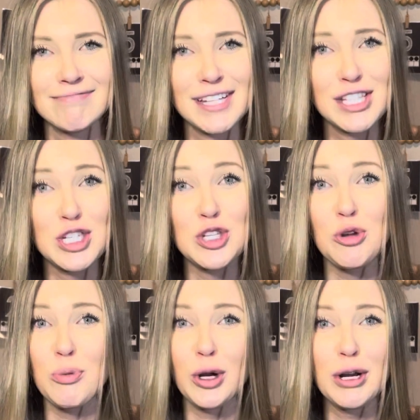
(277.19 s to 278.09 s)
It's
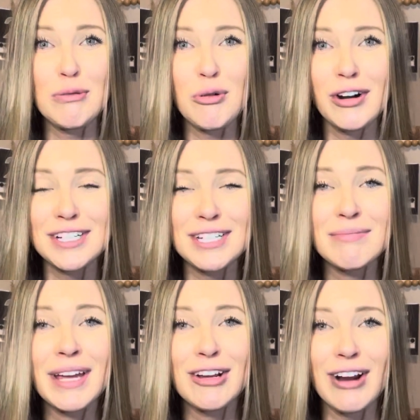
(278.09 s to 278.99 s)
super important to
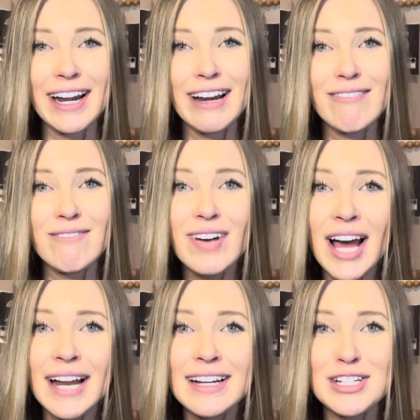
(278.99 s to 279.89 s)
make writing
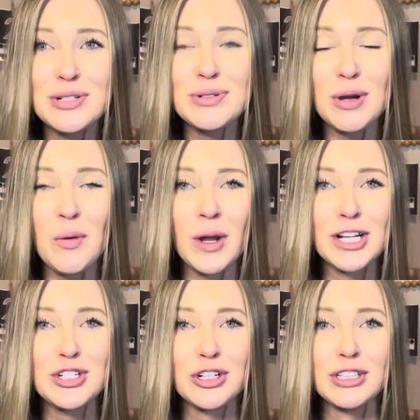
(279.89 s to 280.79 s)
fun because you don't want
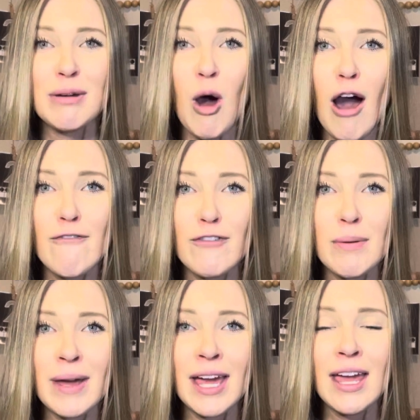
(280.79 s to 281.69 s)
to turn them off from it.